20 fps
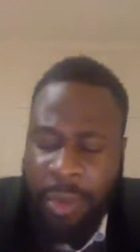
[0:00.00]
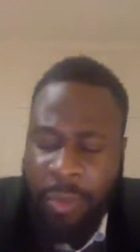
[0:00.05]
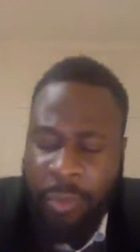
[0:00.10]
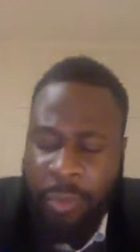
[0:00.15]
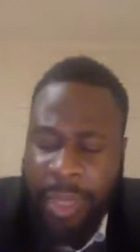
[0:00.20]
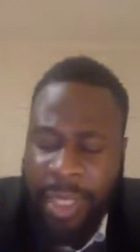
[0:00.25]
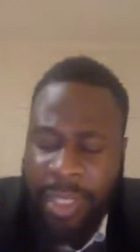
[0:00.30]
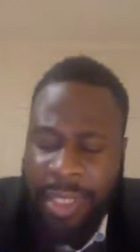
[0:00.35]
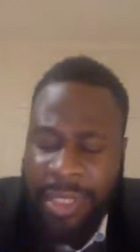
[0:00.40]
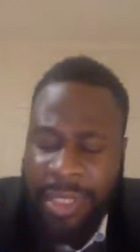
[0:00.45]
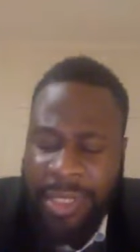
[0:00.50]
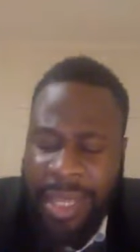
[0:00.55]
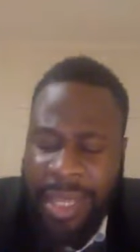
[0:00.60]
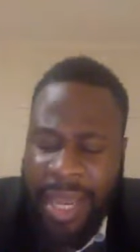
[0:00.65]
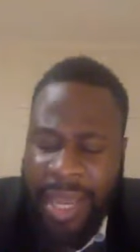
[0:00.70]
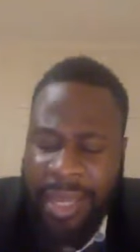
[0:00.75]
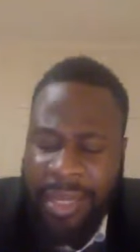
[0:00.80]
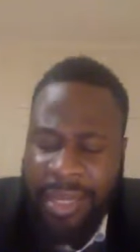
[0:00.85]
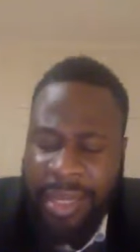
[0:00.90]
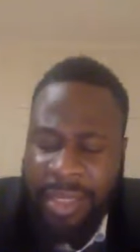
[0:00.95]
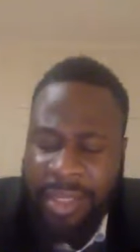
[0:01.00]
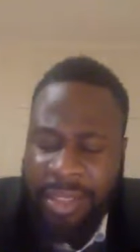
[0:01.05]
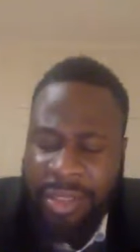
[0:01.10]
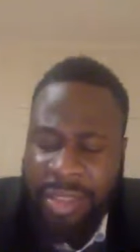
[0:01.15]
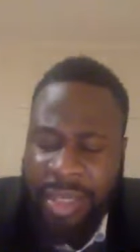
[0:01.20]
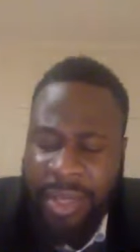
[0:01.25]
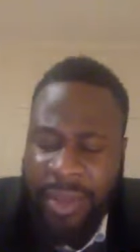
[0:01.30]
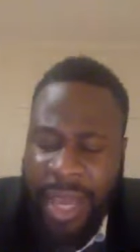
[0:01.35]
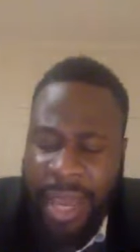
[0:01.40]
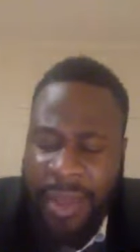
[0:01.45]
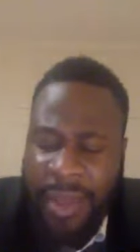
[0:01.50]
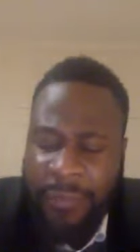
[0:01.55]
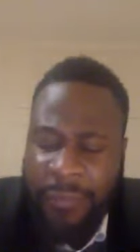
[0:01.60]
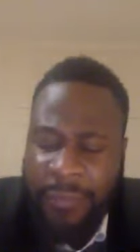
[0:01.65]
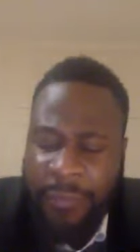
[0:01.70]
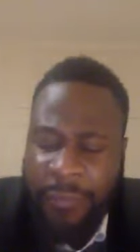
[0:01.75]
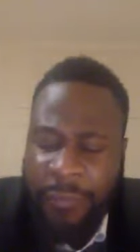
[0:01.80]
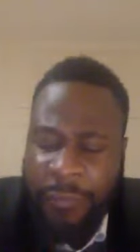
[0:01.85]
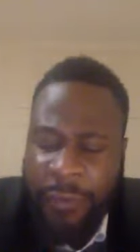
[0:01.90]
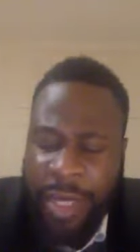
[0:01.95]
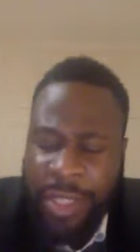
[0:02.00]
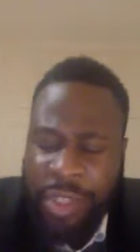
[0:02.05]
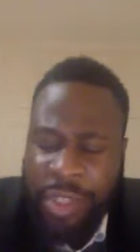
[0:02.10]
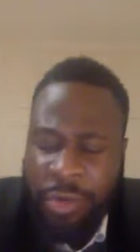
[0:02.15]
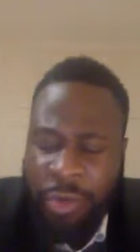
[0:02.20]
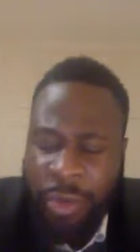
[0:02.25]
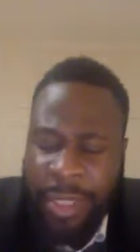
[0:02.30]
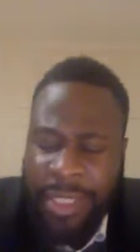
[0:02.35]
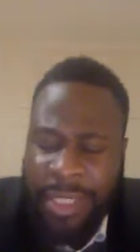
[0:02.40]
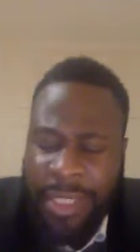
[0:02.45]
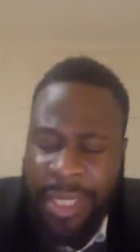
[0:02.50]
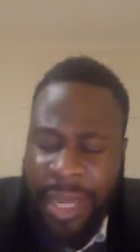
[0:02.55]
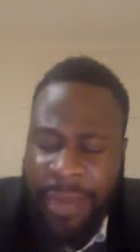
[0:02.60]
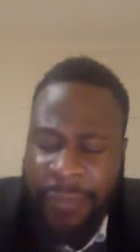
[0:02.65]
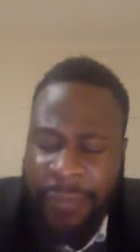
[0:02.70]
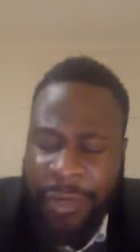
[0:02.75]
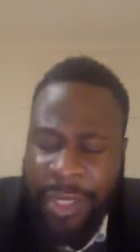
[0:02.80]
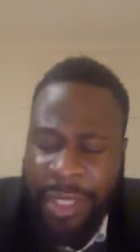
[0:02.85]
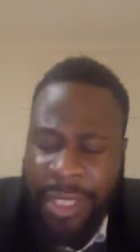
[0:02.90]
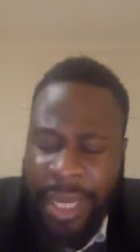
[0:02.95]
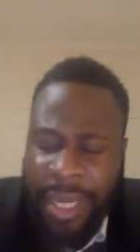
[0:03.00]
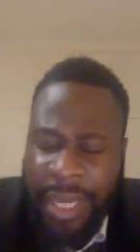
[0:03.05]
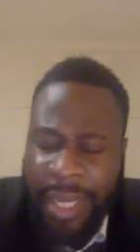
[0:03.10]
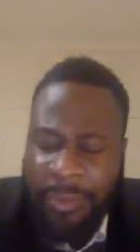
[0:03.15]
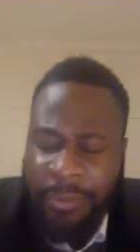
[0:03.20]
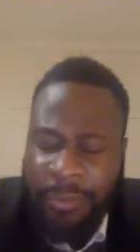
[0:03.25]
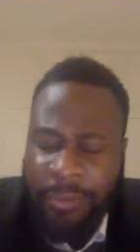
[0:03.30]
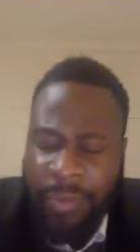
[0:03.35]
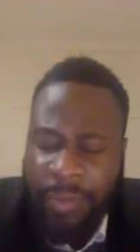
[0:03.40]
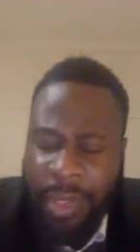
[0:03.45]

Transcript: we desire to have fresh anointing every day.